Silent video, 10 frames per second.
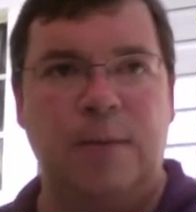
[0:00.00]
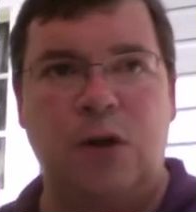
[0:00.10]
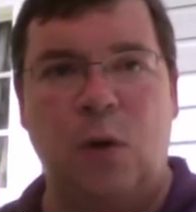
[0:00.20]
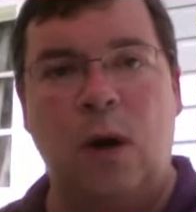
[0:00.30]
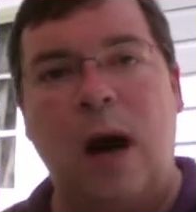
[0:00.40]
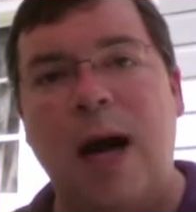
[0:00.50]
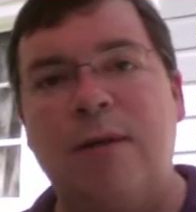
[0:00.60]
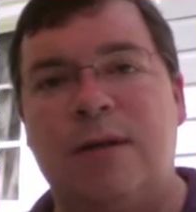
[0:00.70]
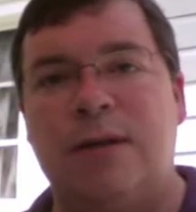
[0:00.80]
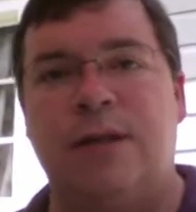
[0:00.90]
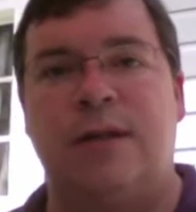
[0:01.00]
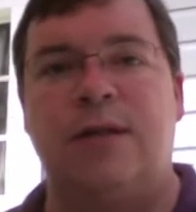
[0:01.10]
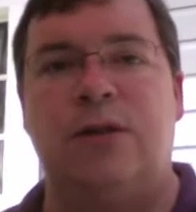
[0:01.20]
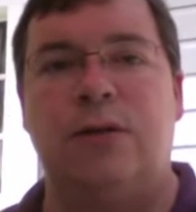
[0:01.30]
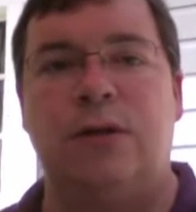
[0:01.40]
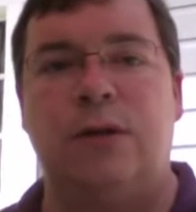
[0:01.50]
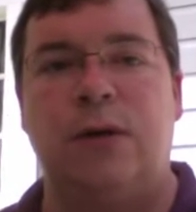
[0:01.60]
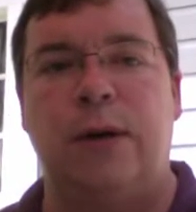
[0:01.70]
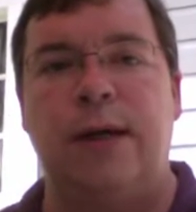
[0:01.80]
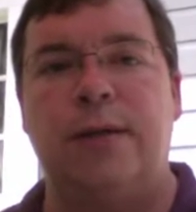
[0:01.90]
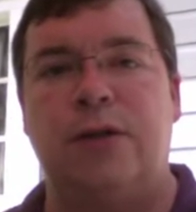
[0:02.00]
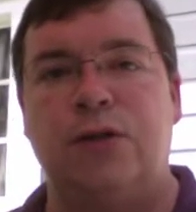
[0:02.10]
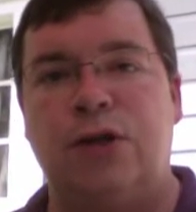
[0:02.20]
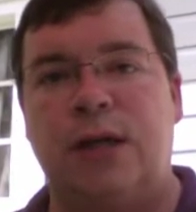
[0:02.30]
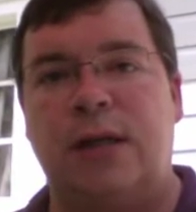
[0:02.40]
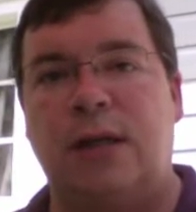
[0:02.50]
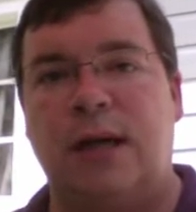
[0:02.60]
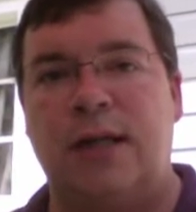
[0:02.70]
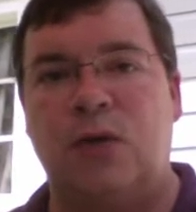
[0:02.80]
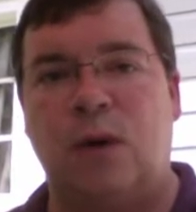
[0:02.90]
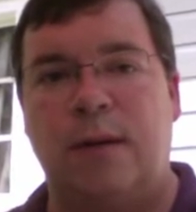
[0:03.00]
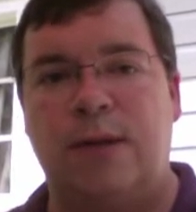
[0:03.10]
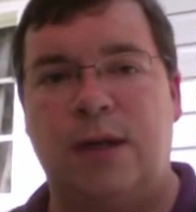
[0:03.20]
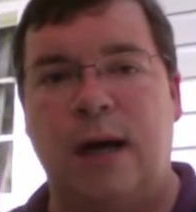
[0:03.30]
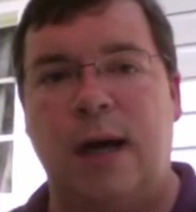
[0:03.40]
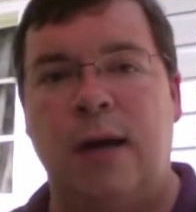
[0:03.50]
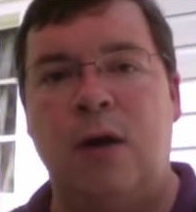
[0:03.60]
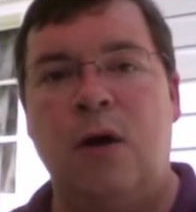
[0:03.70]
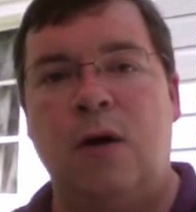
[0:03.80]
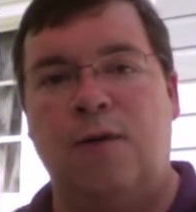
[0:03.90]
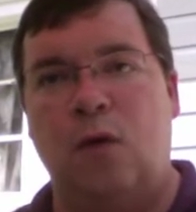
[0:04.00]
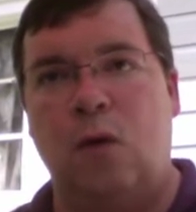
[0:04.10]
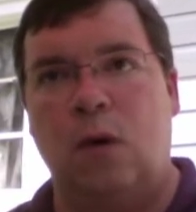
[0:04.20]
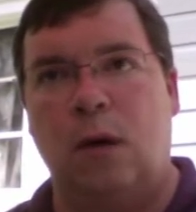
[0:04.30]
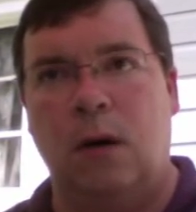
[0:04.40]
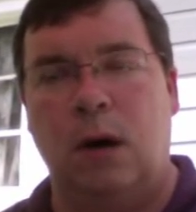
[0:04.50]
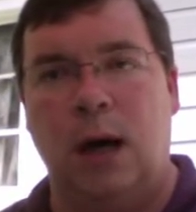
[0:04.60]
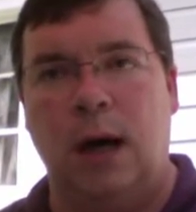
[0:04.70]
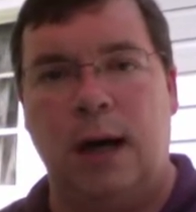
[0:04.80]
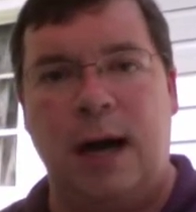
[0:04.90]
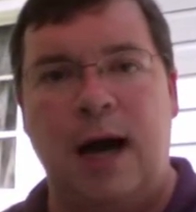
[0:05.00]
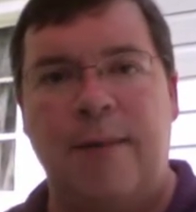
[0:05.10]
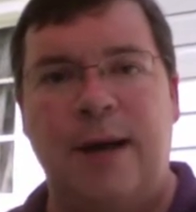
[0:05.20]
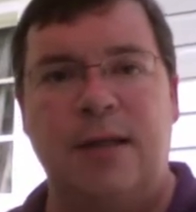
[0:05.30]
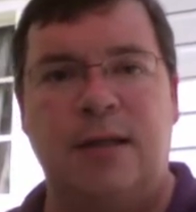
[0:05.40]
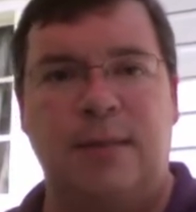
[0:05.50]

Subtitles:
So what I would suggest that you do is that you check the class website for comments